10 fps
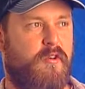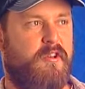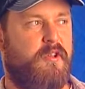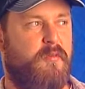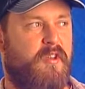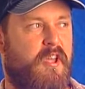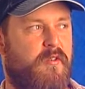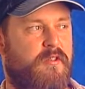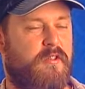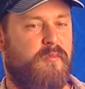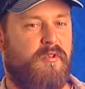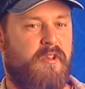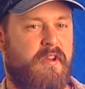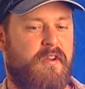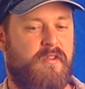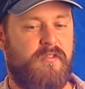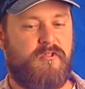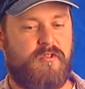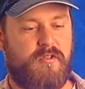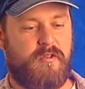to communicate with other players,
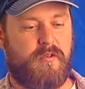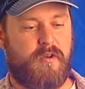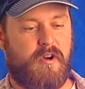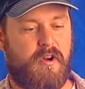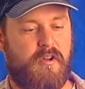you uh,